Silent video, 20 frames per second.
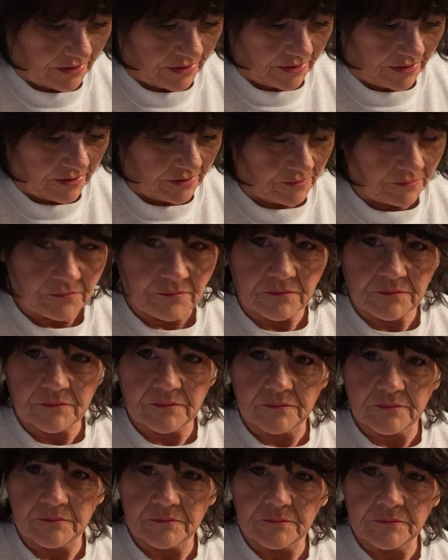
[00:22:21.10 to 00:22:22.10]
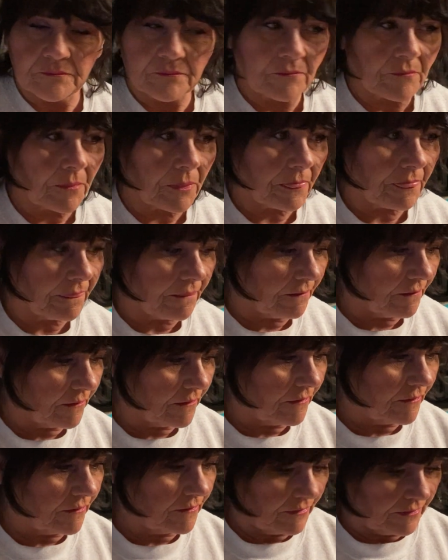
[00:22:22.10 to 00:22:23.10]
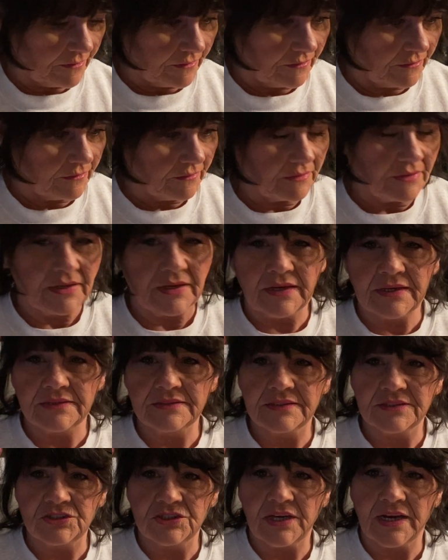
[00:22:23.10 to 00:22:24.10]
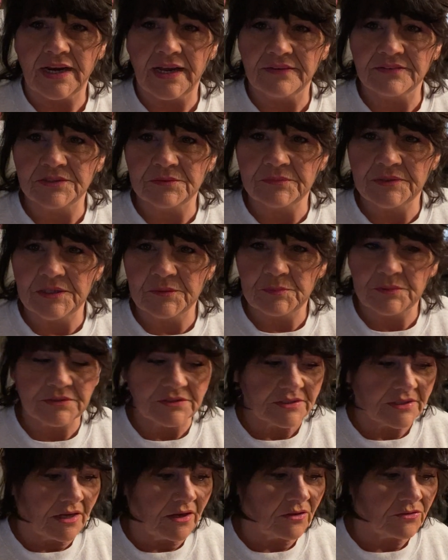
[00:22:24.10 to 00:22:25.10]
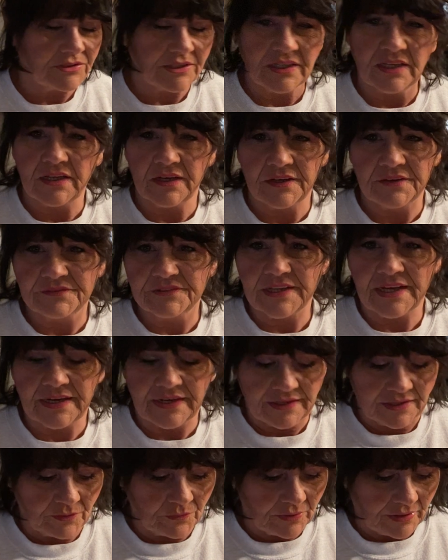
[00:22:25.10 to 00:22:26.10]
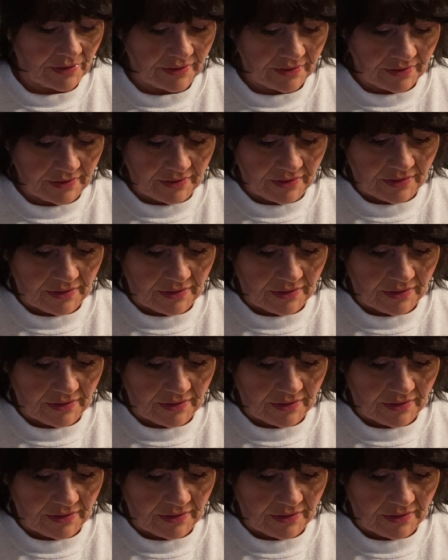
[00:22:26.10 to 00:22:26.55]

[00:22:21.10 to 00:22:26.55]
You gotta have some dipping sauce like Yeah, he said you gotta have some dipping sauce. He loves that anyway.